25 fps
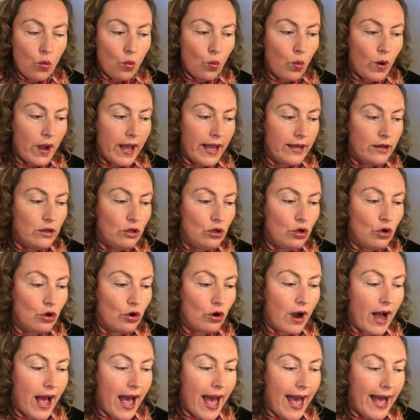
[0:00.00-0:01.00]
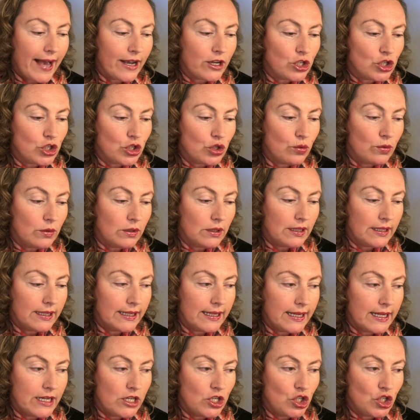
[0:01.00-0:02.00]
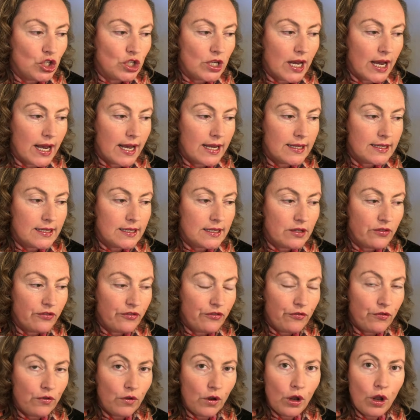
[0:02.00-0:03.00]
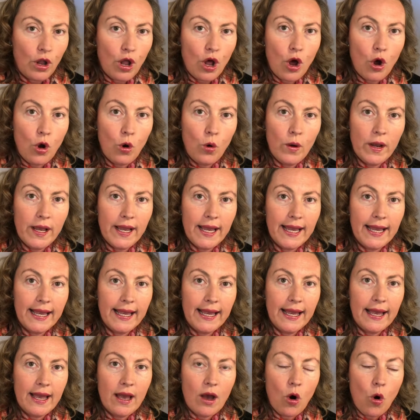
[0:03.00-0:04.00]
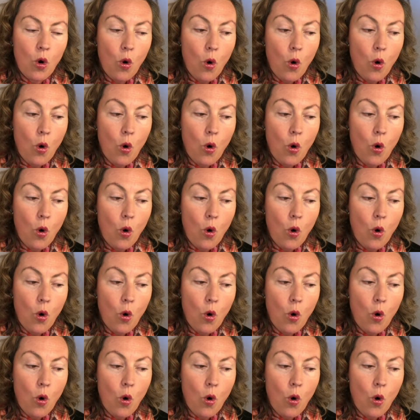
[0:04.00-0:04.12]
when you're actually just flowing,